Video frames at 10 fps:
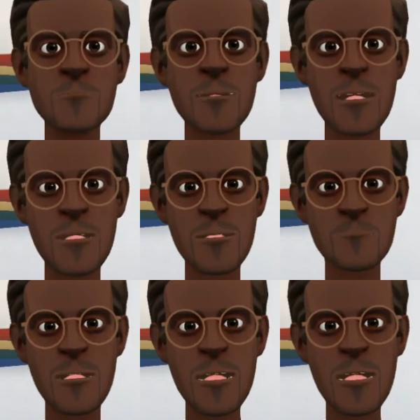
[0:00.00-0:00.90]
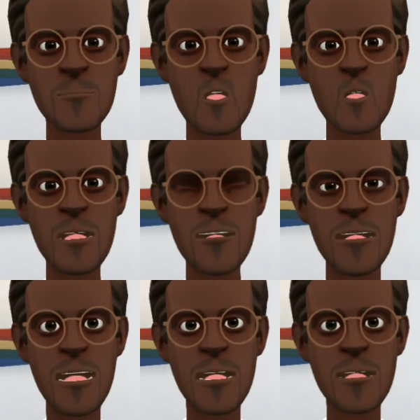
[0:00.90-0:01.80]
Besides bringing more
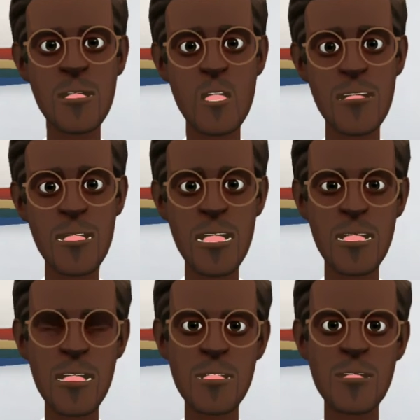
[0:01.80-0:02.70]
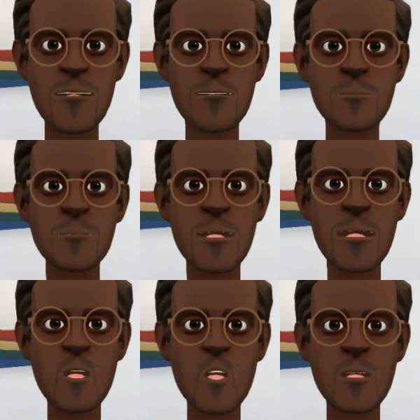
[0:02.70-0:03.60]
convenience to everyday life,
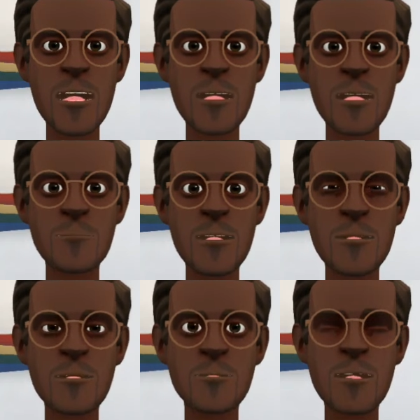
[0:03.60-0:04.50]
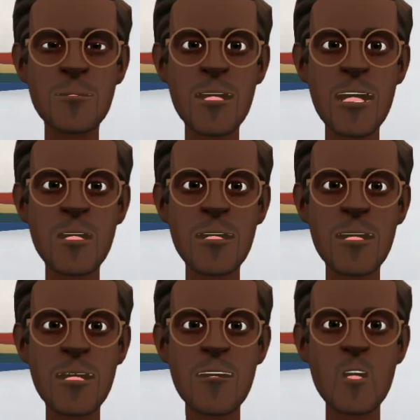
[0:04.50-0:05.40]
these auxiliary buttons can be
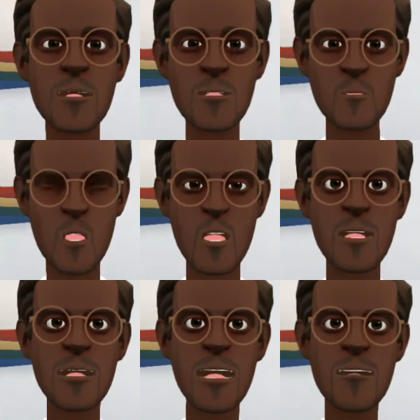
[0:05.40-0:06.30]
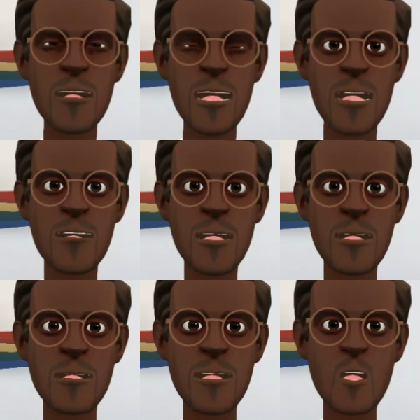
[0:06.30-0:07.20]
interesting for those who work in the field of
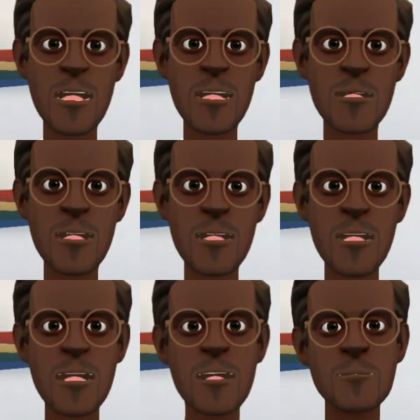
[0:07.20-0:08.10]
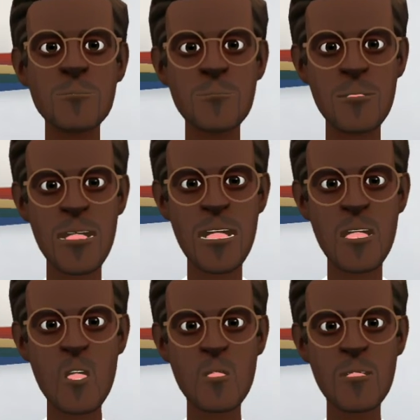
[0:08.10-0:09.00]
design or illustration, since
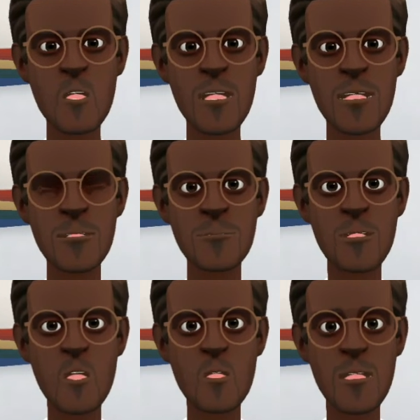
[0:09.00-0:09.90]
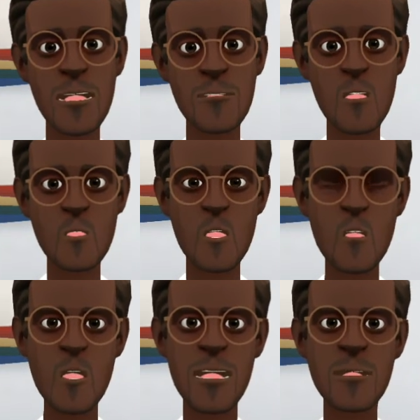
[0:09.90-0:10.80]
they also work as shortcuts for
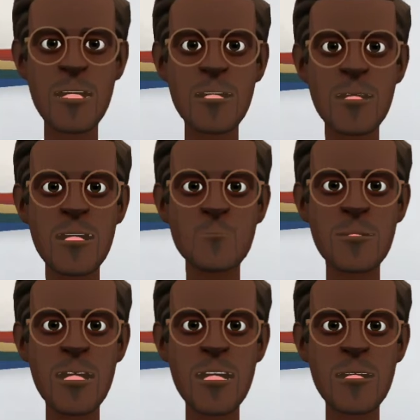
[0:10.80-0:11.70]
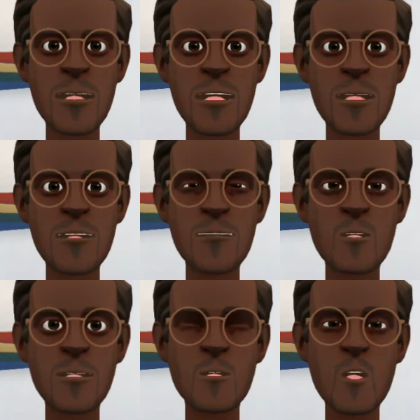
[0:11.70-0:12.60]
software such as Adobe Illustrator and
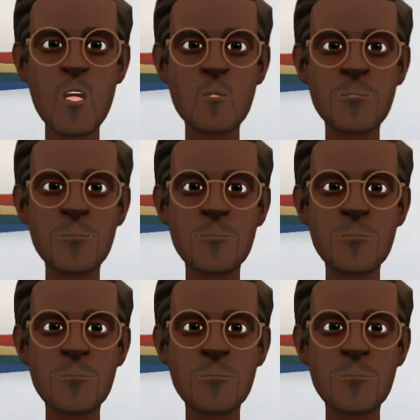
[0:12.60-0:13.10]
Photoshop.